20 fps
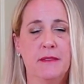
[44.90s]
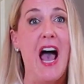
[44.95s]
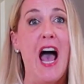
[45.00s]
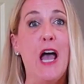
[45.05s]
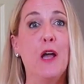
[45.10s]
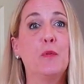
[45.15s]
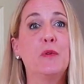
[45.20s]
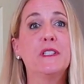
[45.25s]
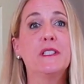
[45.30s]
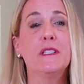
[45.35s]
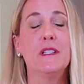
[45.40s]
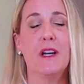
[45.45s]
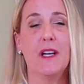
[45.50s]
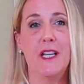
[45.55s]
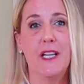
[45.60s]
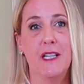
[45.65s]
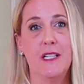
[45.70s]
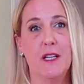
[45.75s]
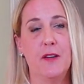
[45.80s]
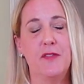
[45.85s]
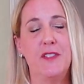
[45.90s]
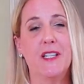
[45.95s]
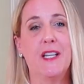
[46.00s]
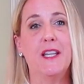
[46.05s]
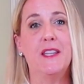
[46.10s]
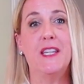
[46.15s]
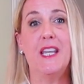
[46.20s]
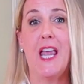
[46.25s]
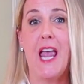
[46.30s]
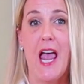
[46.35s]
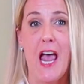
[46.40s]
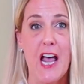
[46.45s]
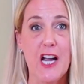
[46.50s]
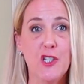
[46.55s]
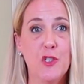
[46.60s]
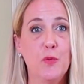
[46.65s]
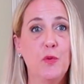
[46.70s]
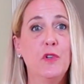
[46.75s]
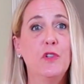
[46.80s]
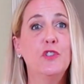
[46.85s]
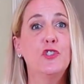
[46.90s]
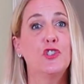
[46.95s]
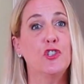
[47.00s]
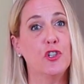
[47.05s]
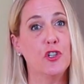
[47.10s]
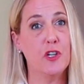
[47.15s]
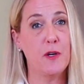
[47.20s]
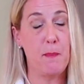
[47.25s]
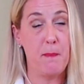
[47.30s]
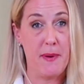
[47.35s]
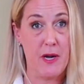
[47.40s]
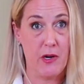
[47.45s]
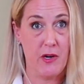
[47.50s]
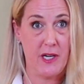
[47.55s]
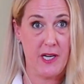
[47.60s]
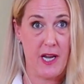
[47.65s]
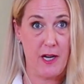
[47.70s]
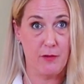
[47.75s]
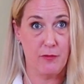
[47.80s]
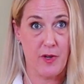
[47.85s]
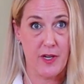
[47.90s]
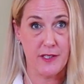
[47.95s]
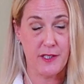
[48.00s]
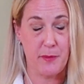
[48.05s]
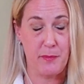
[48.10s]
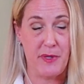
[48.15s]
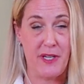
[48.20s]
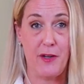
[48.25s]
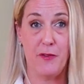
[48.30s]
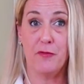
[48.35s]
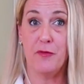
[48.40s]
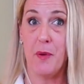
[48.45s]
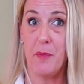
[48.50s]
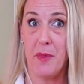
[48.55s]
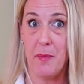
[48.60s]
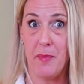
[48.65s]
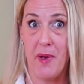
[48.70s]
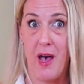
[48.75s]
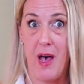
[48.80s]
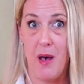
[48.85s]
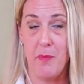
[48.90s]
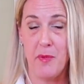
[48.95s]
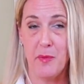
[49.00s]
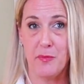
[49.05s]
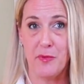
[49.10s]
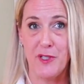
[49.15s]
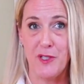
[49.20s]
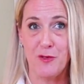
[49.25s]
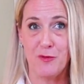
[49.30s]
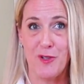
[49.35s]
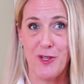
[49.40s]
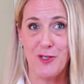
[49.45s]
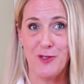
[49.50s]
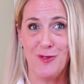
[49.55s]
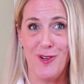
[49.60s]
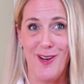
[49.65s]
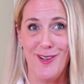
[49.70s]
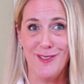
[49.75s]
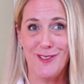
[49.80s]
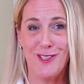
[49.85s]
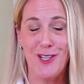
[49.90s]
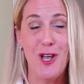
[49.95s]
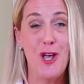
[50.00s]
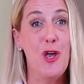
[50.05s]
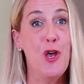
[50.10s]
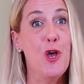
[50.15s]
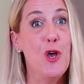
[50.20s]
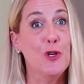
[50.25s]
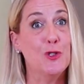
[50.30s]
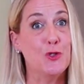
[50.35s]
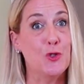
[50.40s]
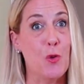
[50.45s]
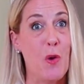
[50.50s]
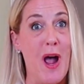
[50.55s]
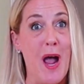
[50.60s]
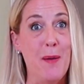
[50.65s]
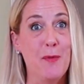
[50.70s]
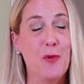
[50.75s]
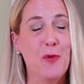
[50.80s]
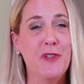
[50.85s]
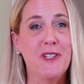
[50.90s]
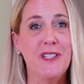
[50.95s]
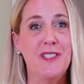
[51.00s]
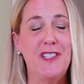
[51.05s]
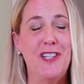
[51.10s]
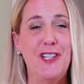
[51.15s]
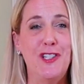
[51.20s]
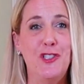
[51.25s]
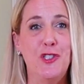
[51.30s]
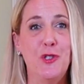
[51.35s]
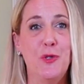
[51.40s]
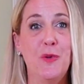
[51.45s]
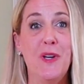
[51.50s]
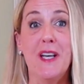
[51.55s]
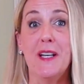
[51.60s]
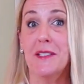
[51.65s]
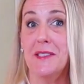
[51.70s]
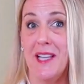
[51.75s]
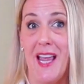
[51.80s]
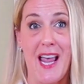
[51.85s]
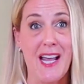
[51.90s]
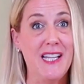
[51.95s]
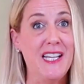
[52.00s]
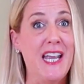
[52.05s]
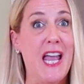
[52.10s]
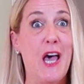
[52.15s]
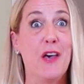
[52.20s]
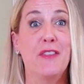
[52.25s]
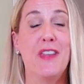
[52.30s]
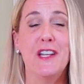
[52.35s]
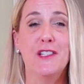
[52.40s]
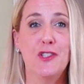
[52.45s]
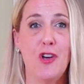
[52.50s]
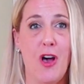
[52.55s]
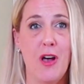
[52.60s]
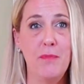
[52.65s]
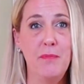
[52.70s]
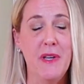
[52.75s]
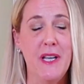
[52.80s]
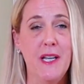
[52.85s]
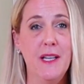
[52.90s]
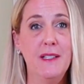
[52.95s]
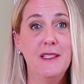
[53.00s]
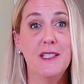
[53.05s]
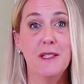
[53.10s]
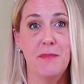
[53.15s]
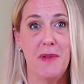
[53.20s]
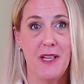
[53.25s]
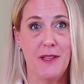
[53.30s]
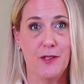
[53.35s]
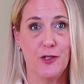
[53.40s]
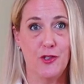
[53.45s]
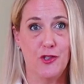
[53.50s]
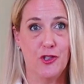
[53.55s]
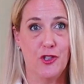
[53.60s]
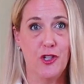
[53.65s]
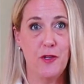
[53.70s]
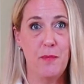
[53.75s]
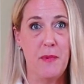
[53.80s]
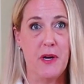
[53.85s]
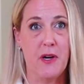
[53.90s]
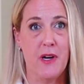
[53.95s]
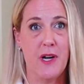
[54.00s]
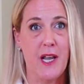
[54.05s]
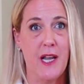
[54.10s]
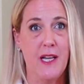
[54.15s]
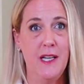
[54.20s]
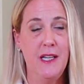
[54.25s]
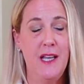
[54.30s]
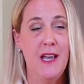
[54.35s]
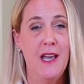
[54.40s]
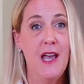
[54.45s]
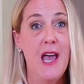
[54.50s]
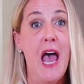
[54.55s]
I was lucky enough to get the actual jerk marinade recipe from the Bahama Breeze Restaurants. So I'm going to teach you exactly how they taught me to make their jerk marinade.